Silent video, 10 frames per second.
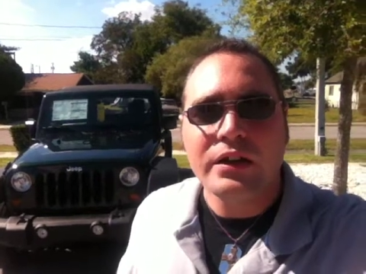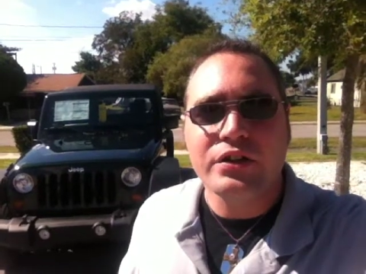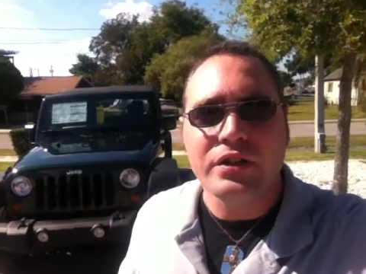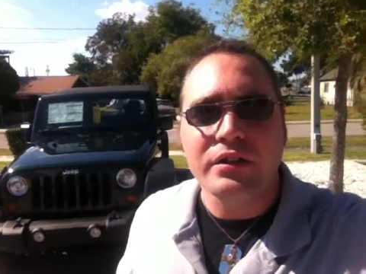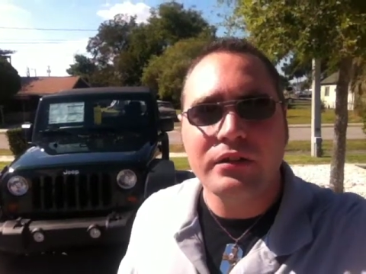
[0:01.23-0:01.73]
Hey
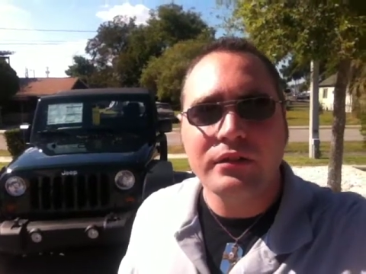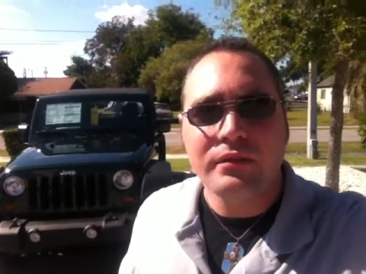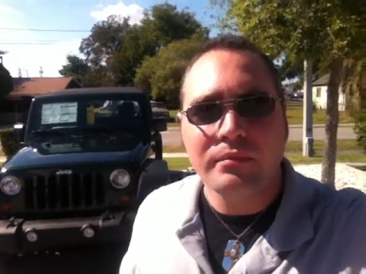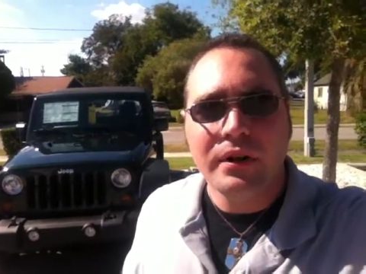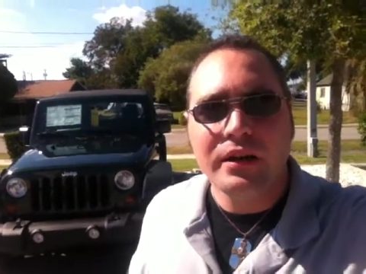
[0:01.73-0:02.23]
Sheena,
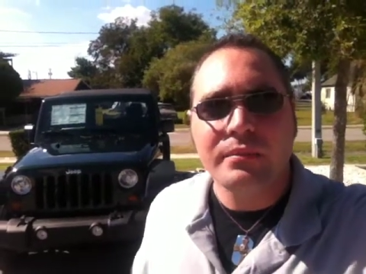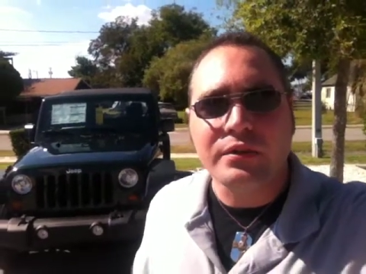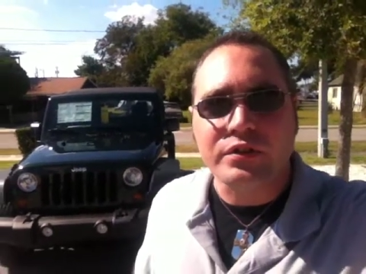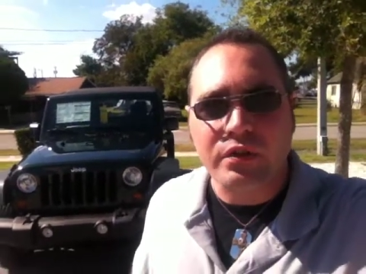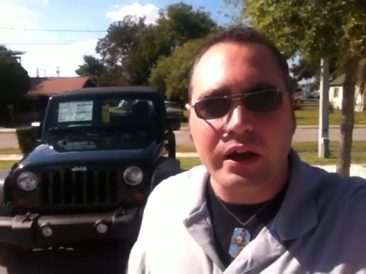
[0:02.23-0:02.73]
my name
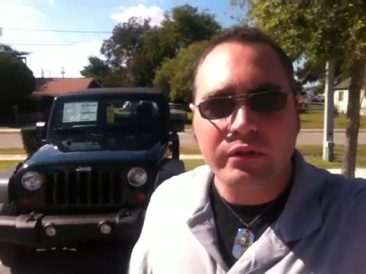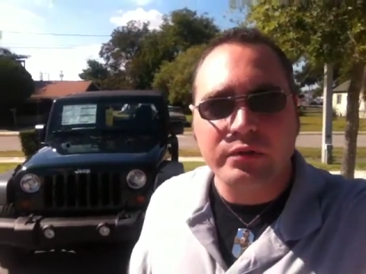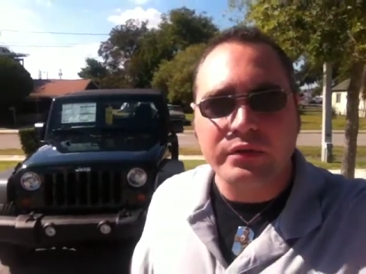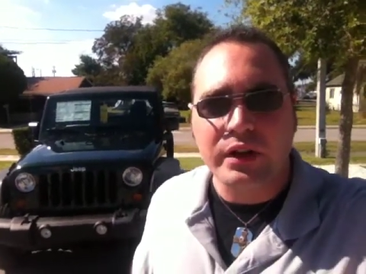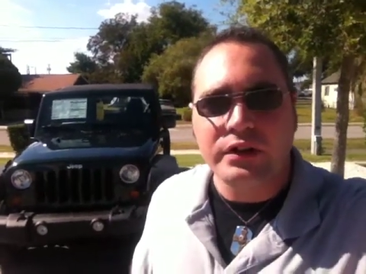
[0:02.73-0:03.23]
is Travis
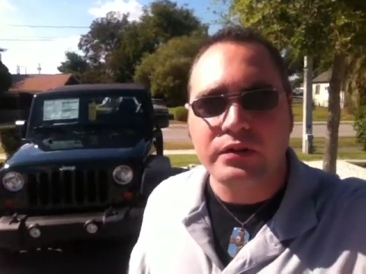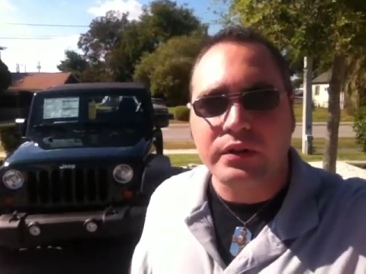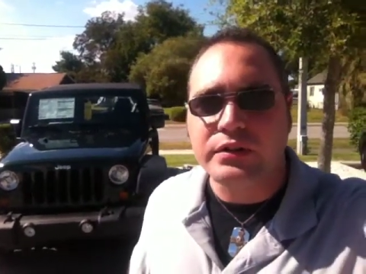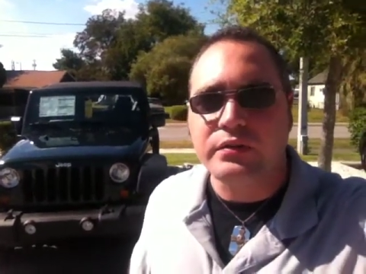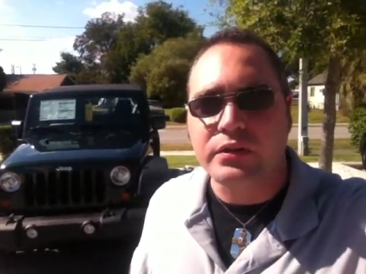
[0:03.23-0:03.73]
with Dodge
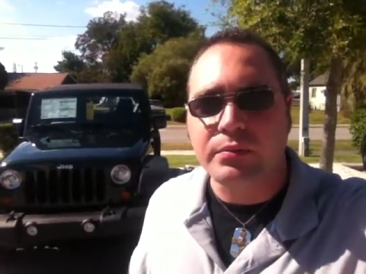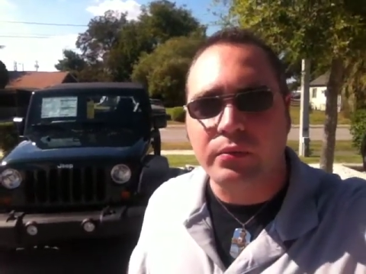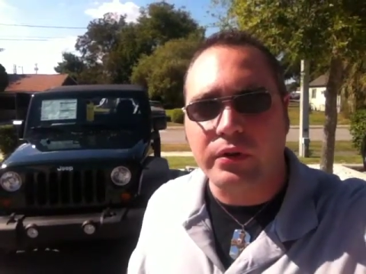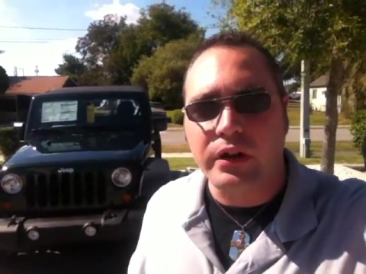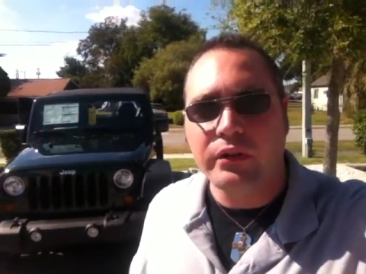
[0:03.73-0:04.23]
Chrysler Jeep in
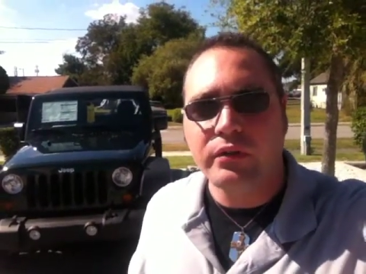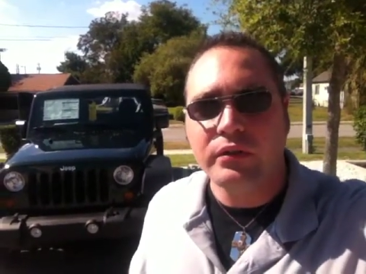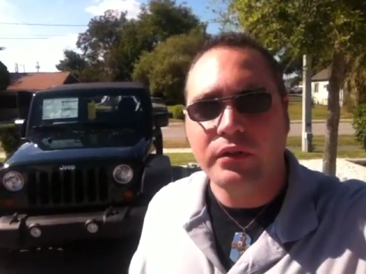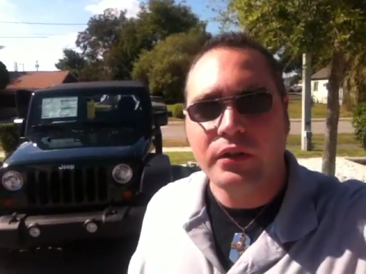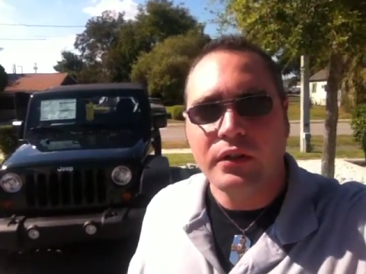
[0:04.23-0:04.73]
Winter Haven,
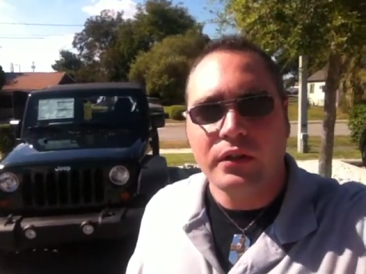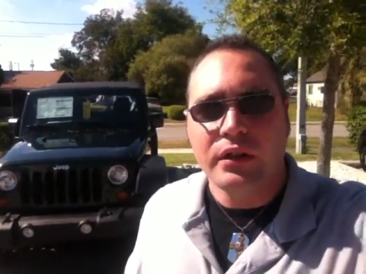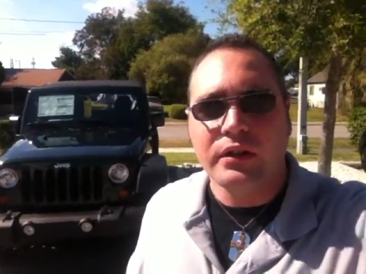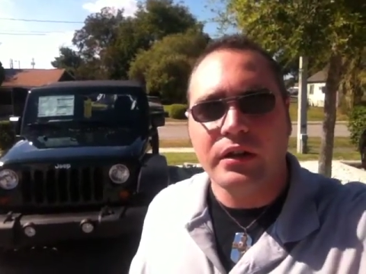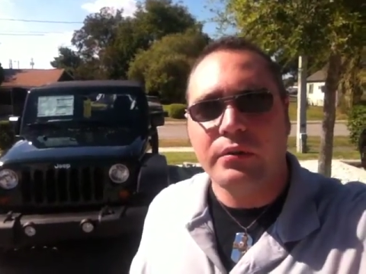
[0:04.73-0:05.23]

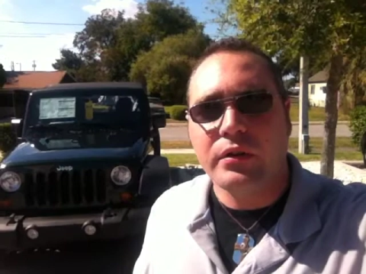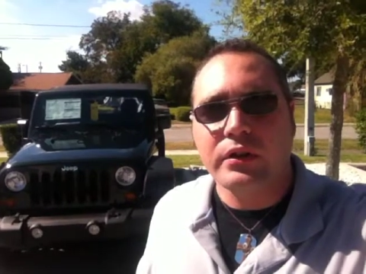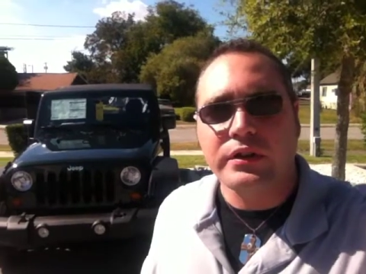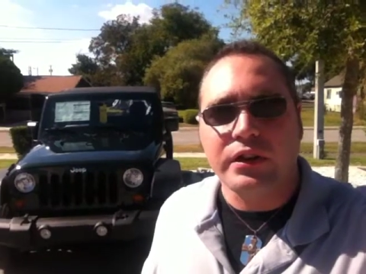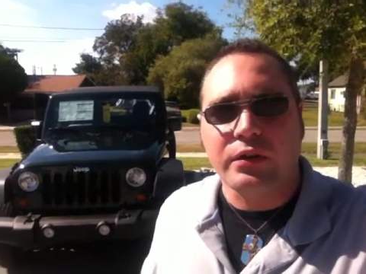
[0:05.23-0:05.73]
and today we're going
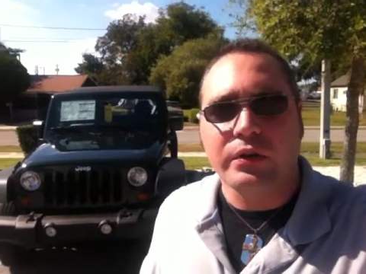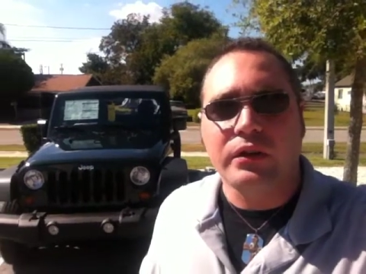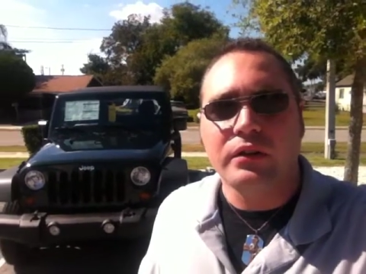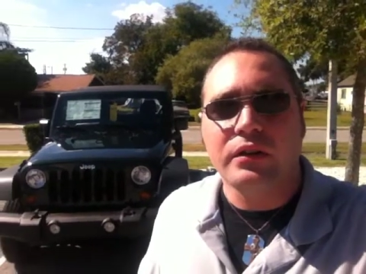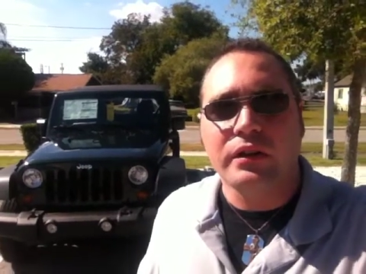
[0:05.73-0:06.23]
to take a
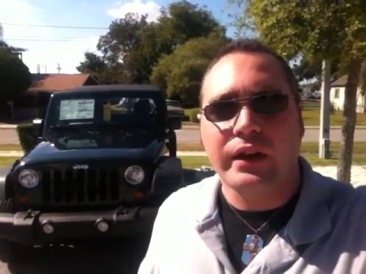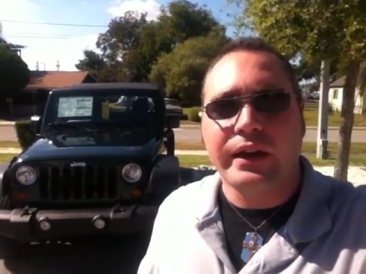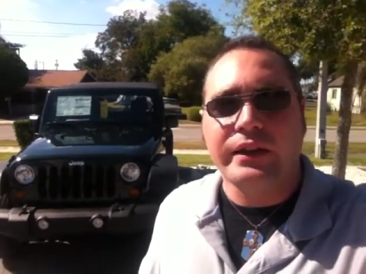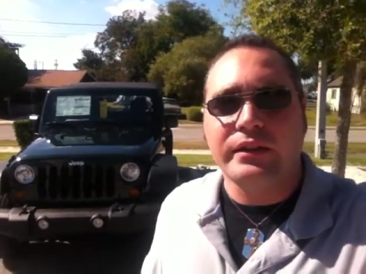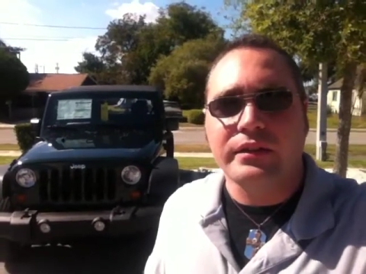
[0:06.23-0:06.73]
quick look
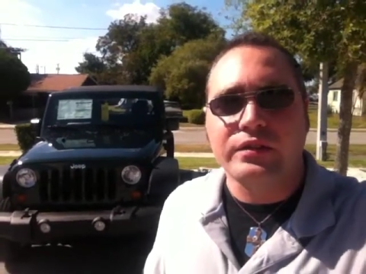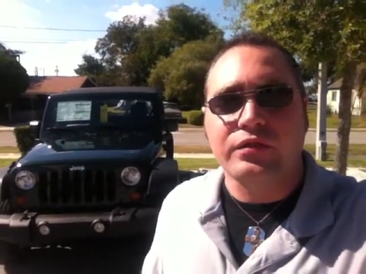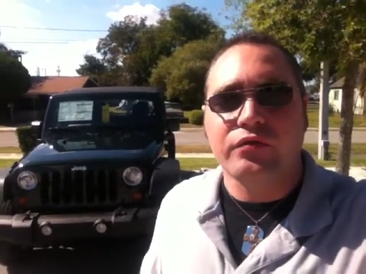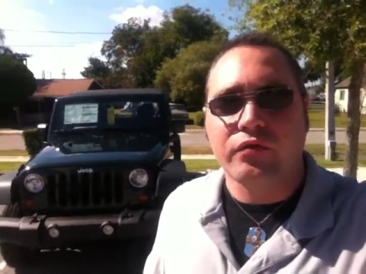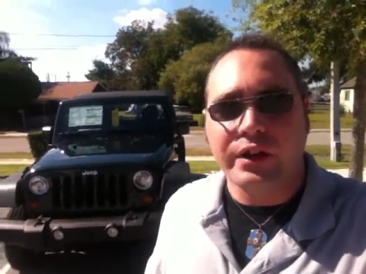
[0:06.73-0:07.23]
at this
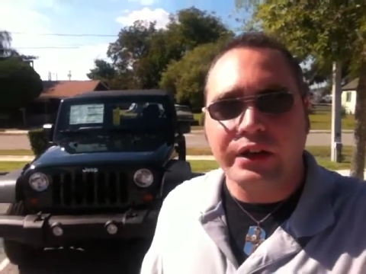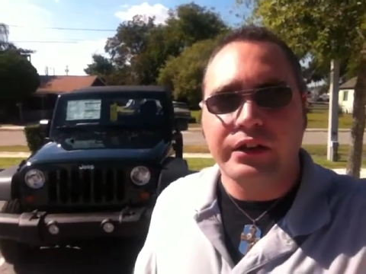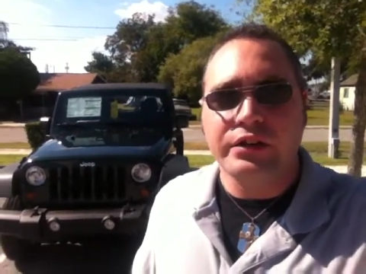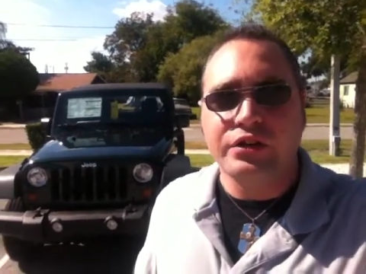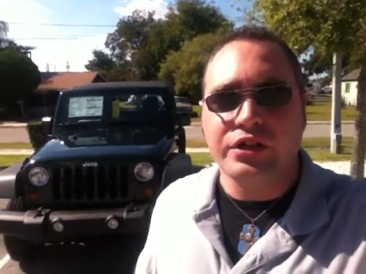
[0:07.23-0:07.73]
great
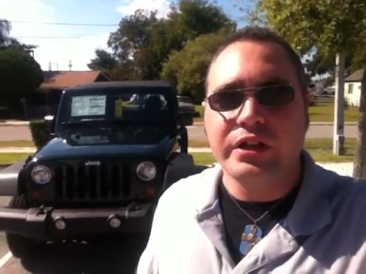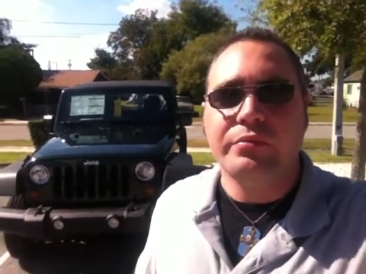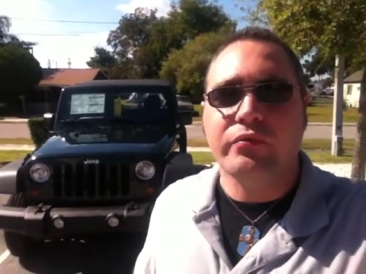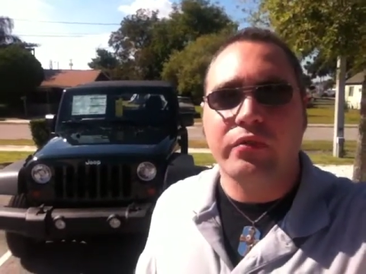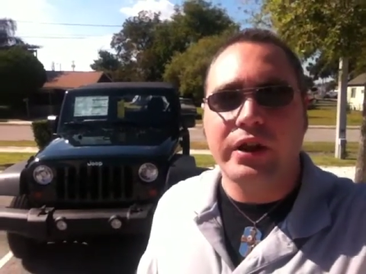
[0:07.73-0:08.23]
Jeep
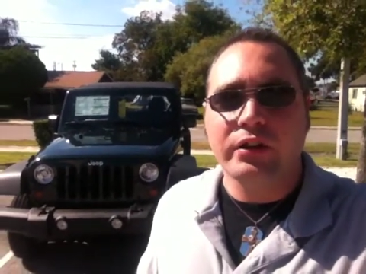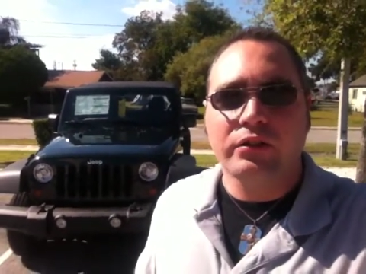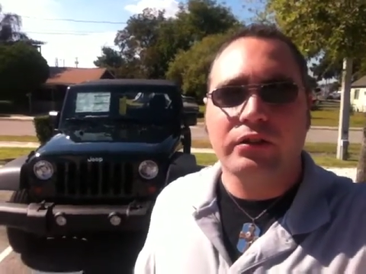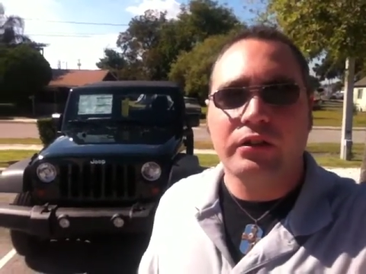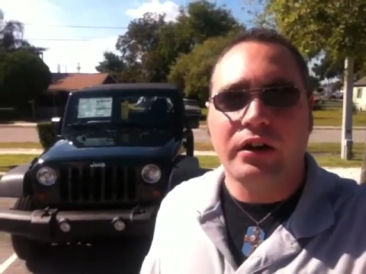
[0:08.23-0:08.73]

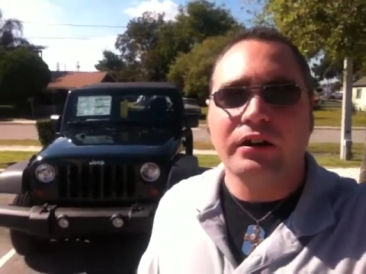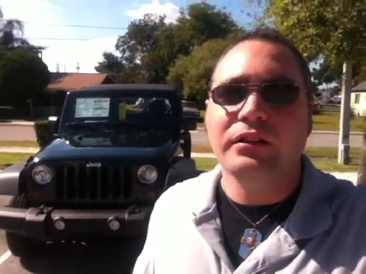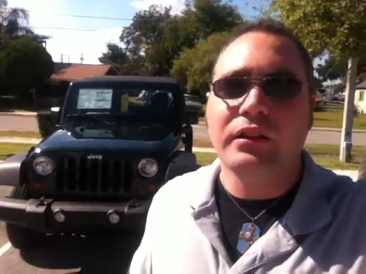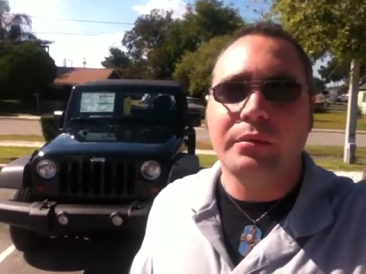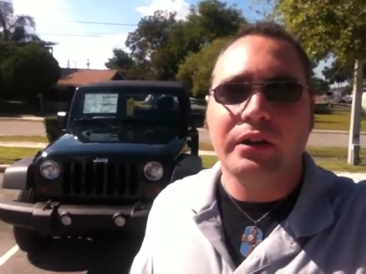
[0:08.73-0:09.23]
Wrangler
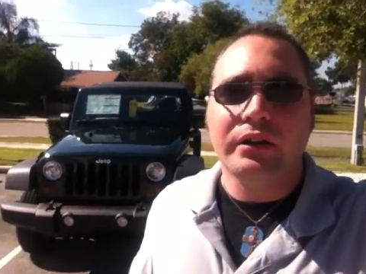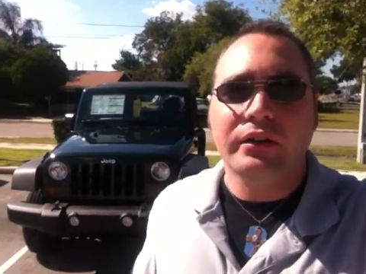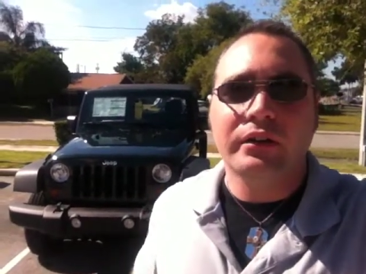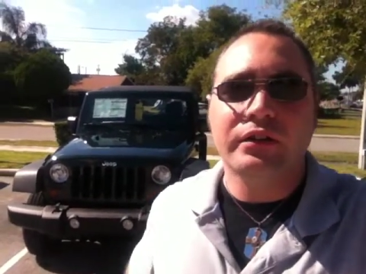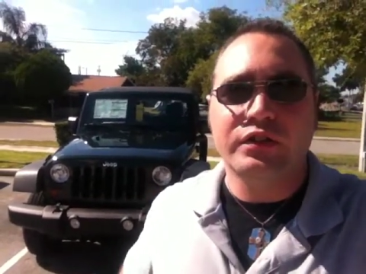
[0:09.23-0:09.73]
Unlimited
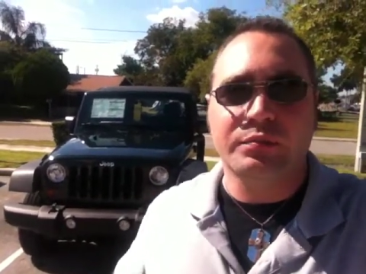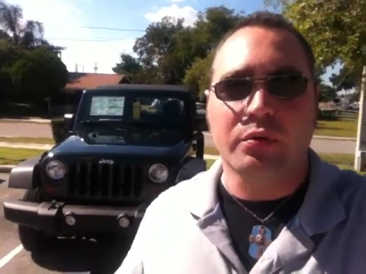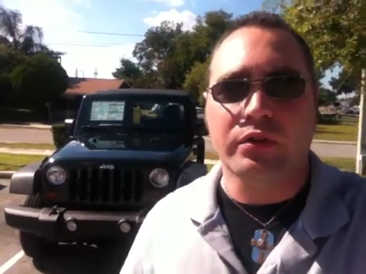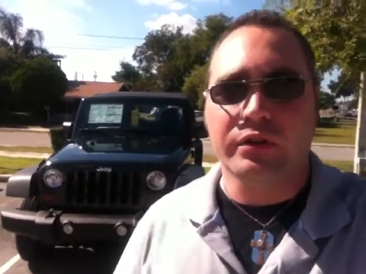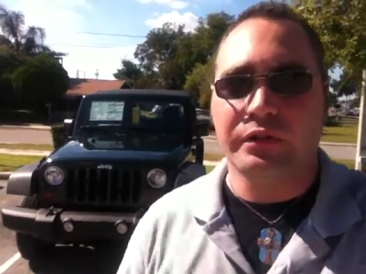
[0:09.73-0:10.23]

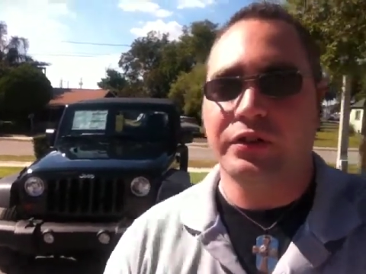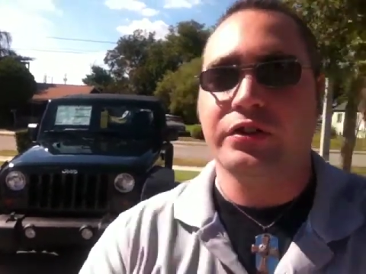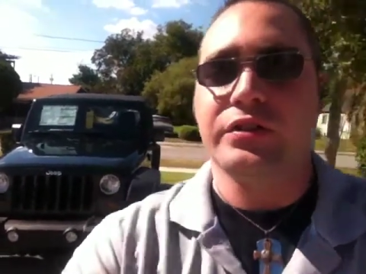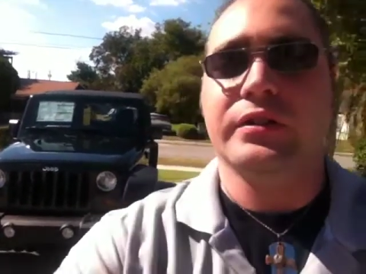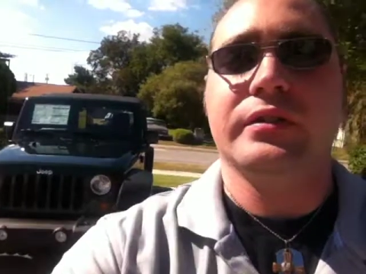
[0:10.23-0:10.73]
Sport
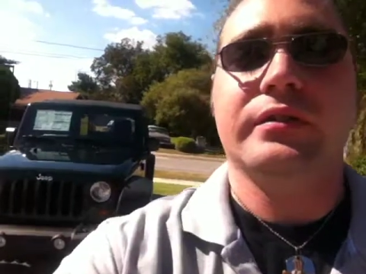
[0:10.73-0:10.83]
Edition.